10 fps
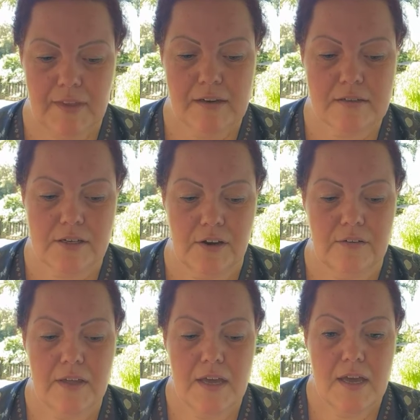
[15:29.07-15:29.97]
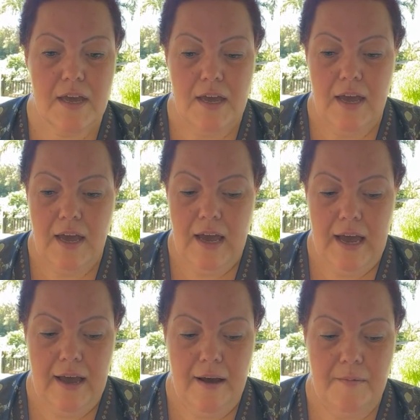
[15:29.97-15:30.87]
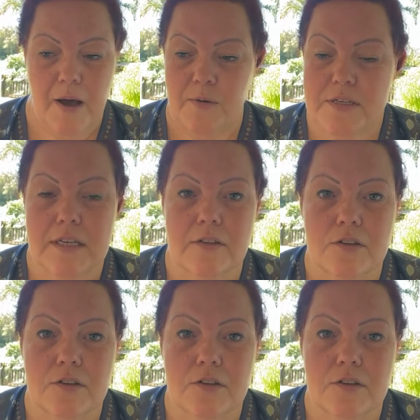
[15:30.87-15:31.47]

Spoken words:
So I was sitting